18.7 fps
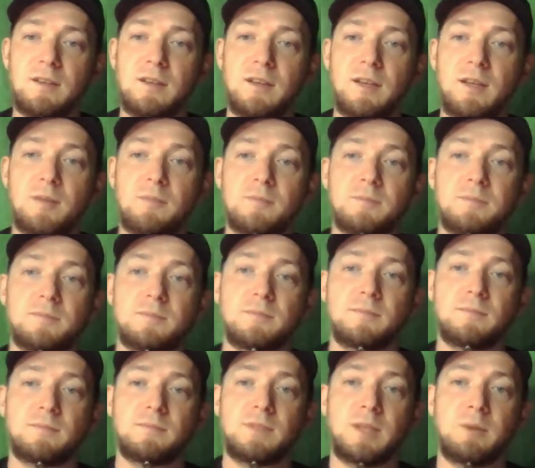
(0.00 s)
um,
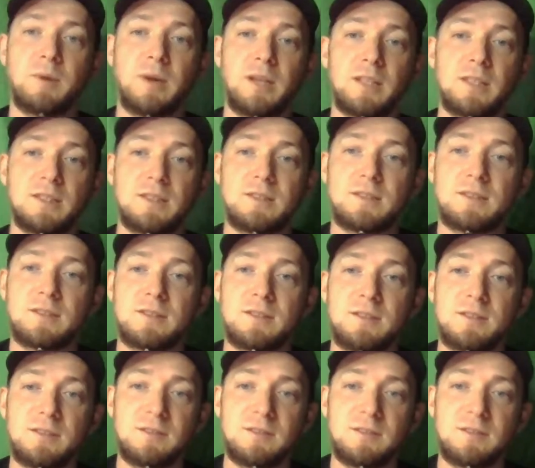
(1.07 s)
DWAS